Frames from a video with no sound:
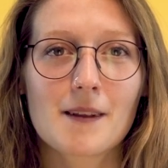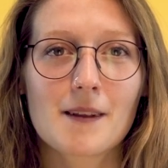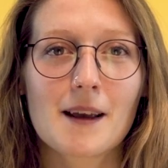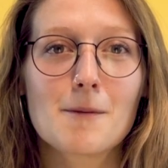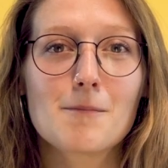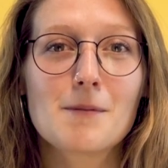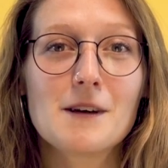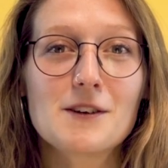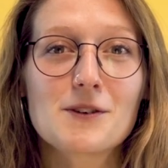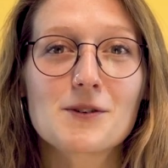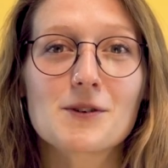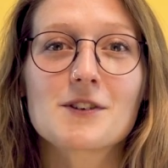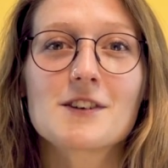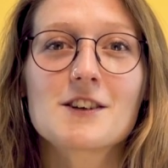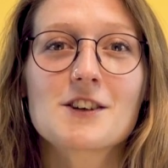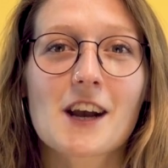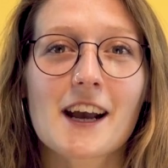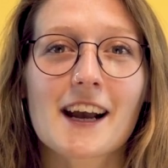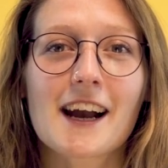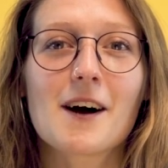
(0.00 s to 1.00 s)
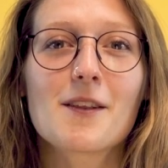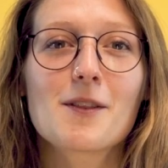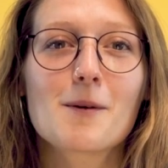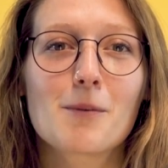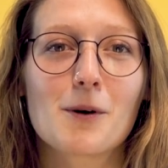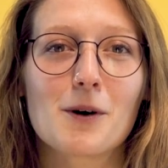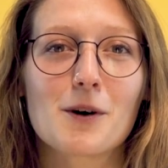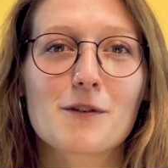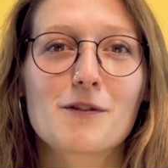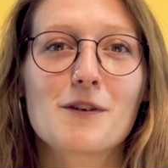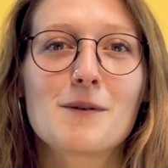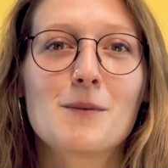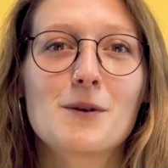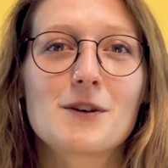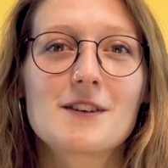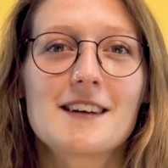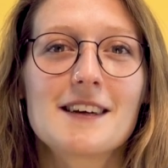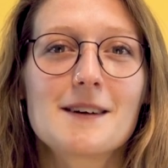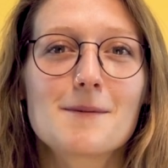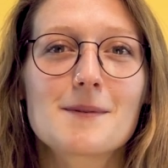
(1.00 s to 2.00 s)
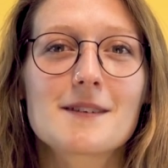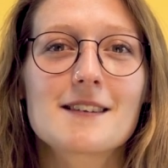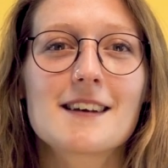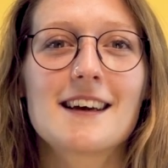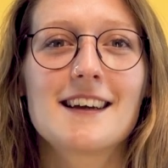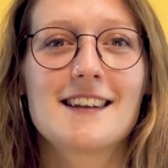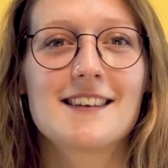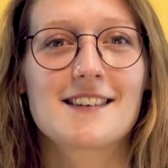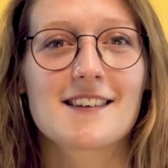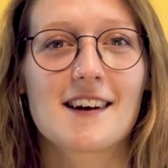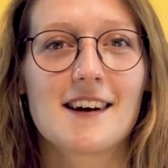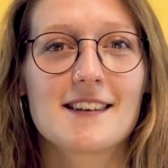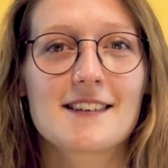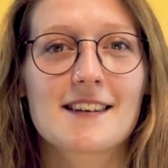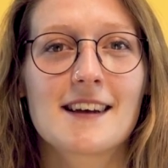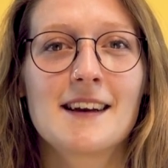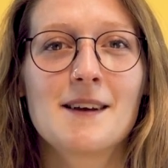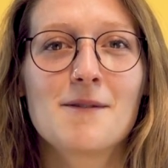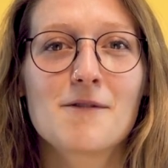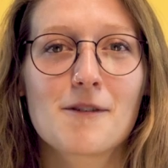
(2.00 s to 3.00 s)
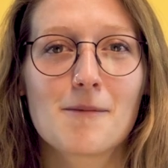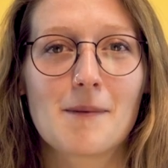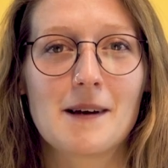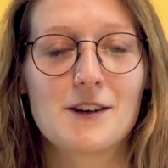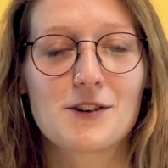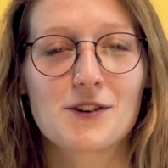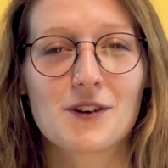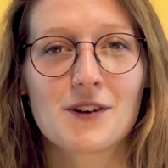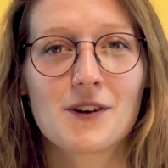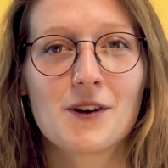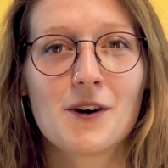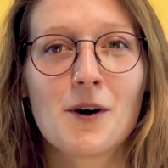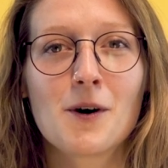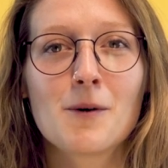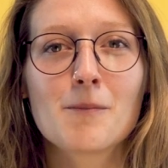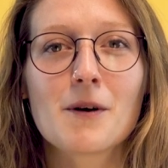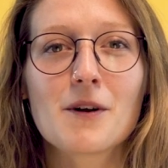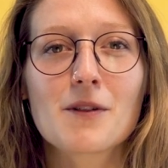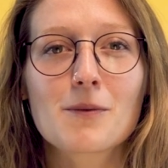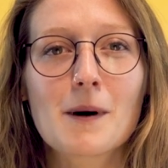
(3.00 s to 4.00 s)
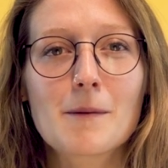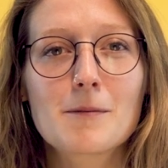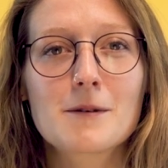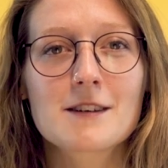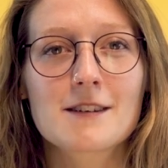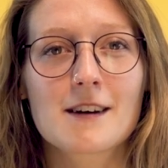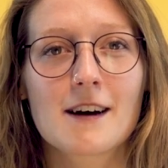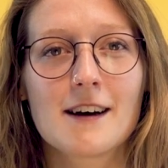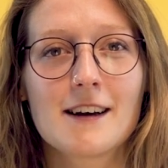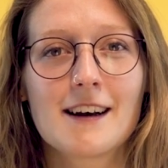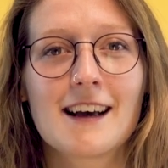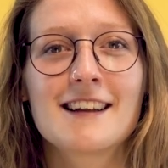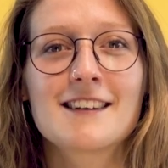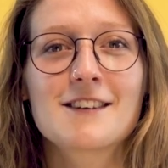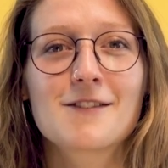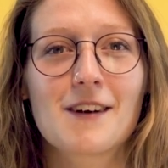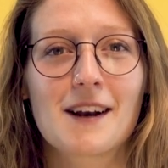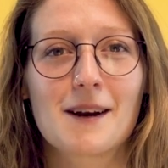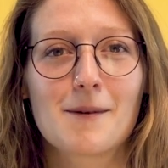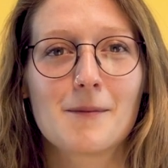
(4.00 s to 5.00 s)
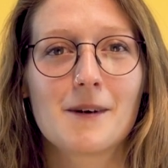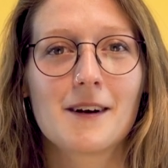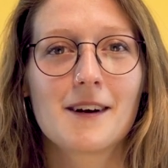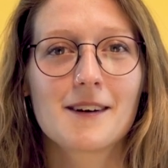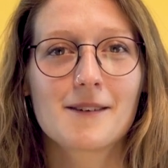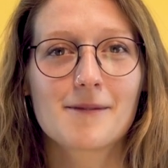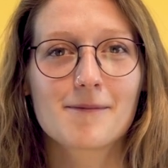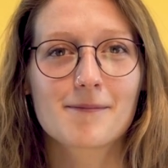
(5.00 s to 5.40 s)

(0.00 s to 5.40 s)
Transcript: and be sure to check out the blog for more tips, insights and information on both web design and development.